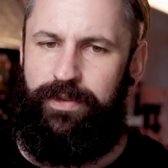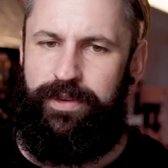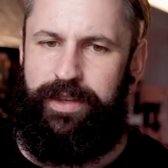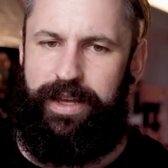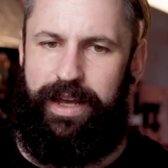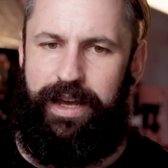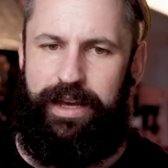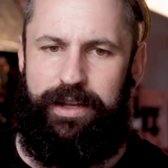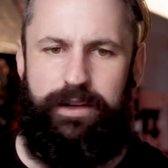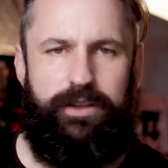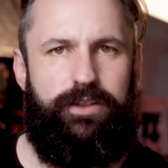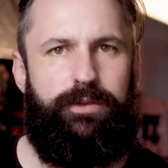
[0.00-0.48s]

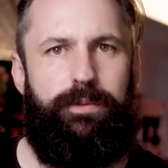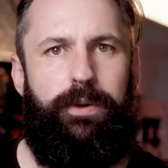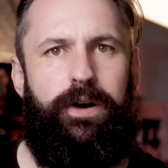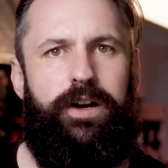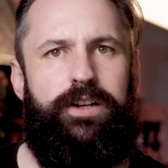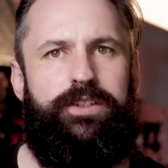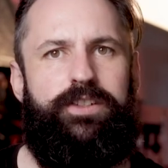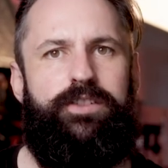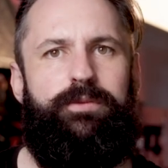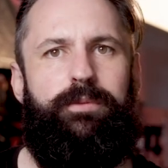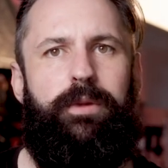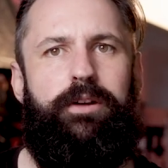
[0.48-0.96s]
And as
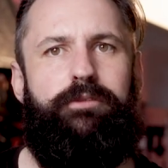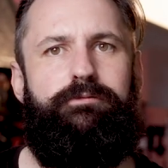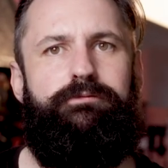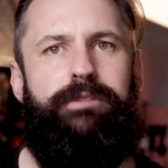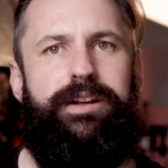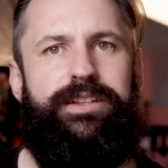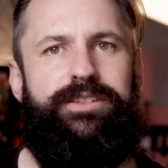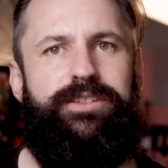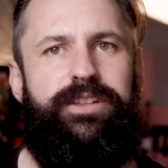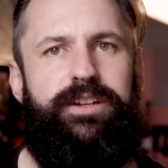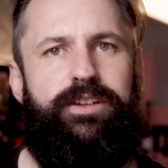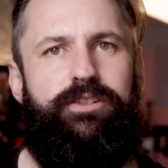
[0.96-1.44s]
part of my
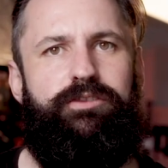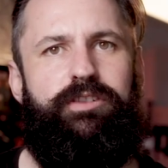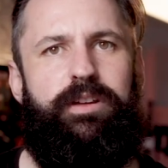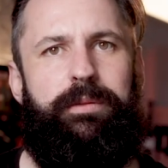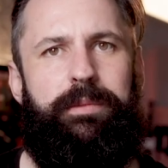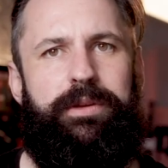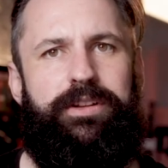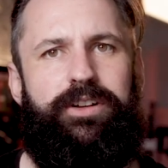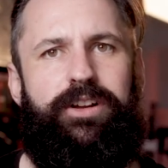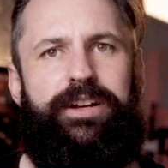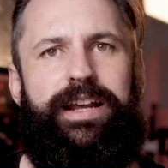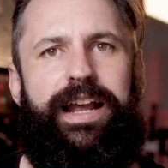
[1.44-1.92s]
rental
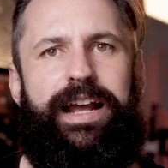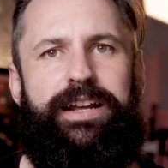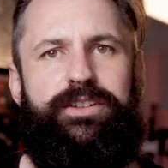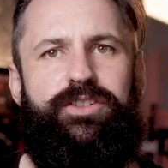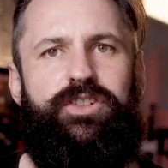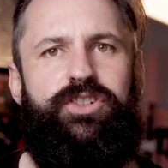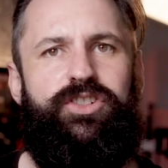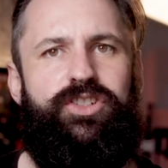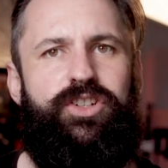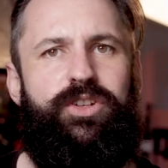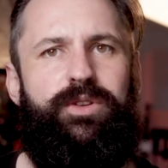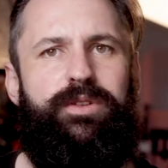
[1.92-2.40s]
agreement, I had
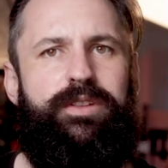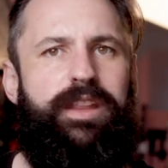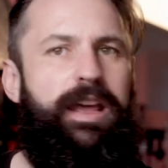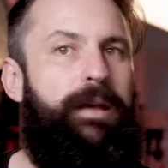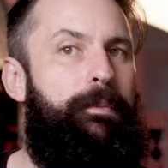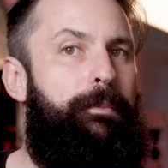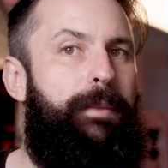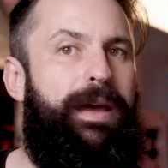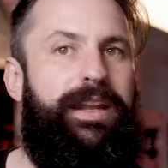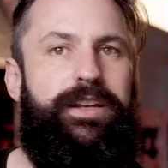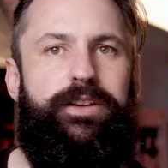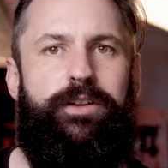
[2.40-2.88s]
to shoot their
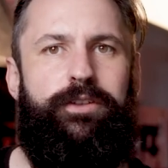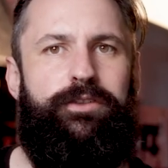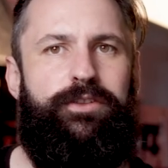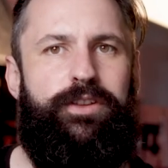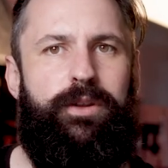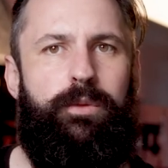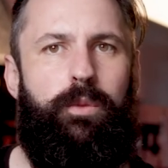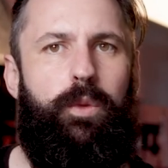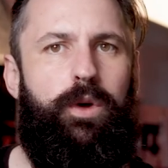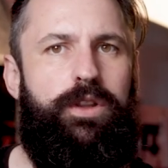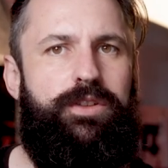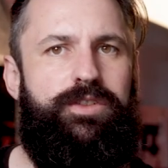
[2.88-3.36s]
menu for
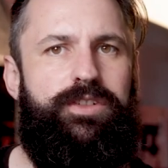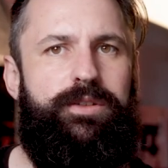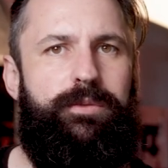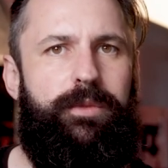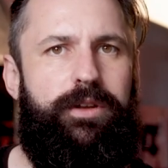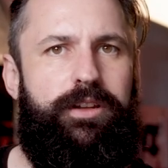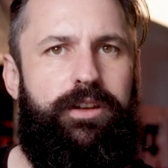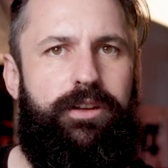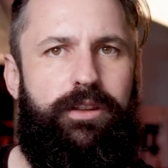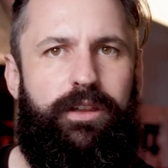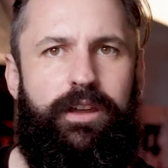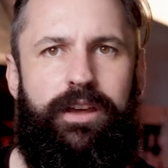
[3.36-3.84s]
them once a
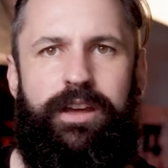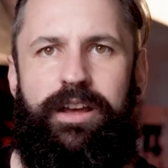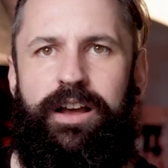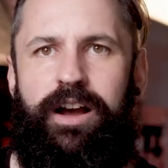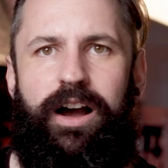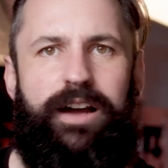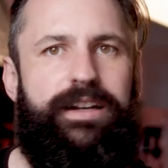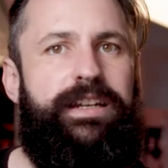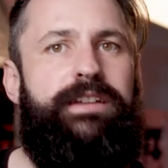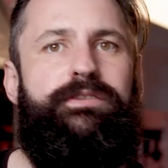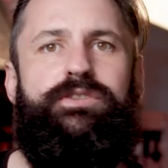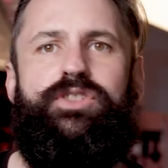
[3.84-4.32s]
month.
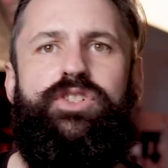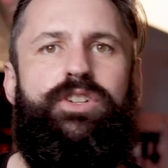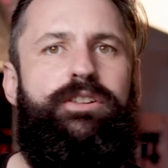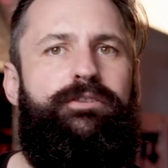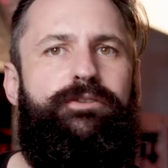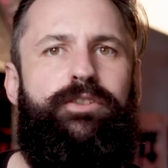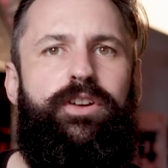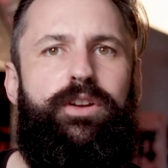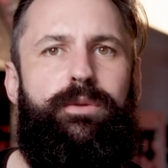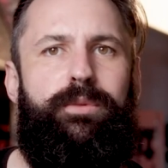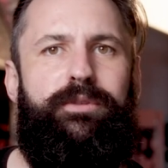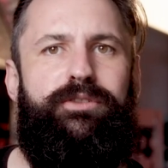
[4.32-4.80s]
I'd never
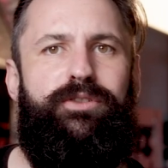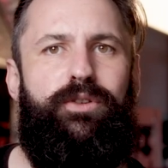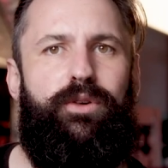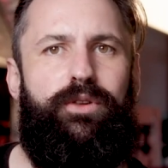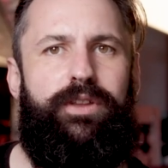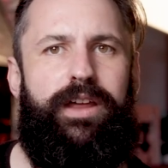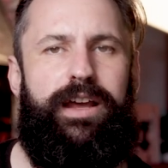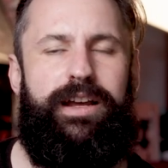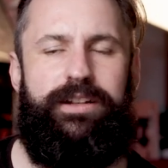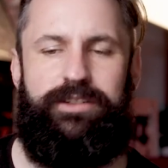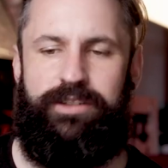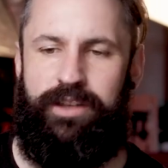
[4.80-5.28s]
shot food before
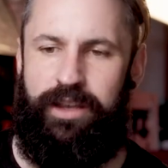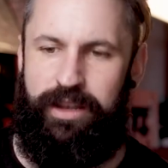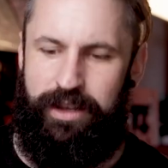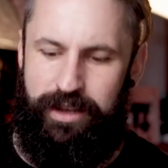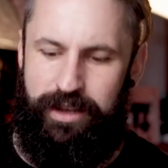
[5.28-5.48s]
that.